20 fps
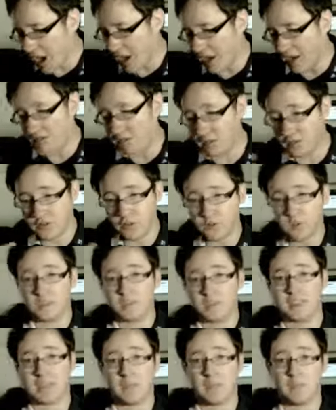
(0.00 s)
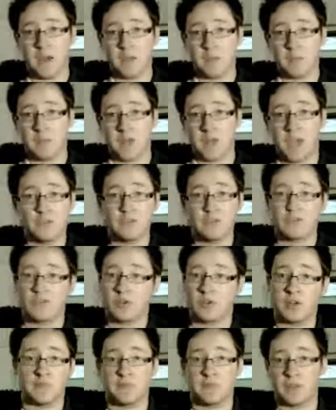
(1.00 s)
and I just wanted to give my impressions
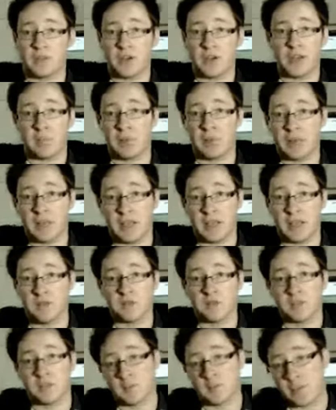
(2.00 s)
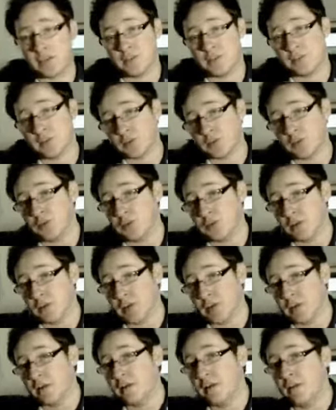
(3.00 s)
on it for anybody else, especially in the
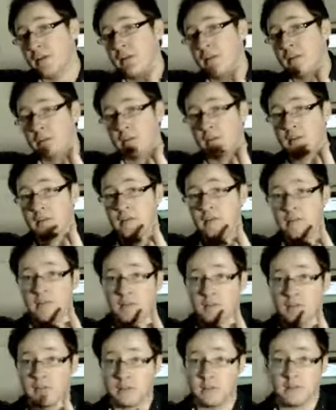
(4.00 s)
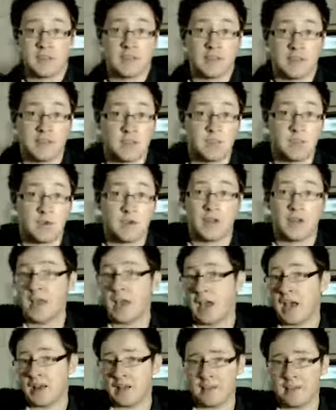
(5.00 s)
UK, that uh, is thinking about it.
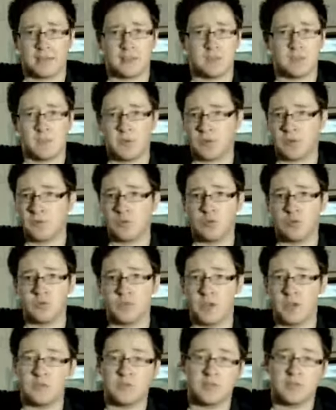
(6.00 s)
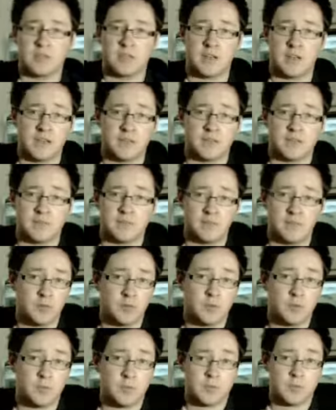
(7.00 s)
And I think it's being rolled out to the rest of
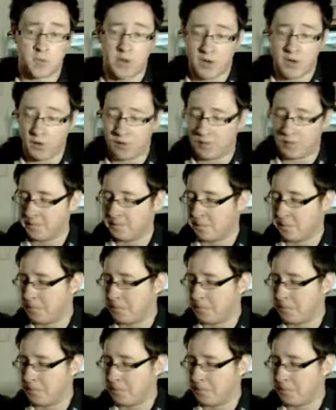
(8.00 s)
Europe as well.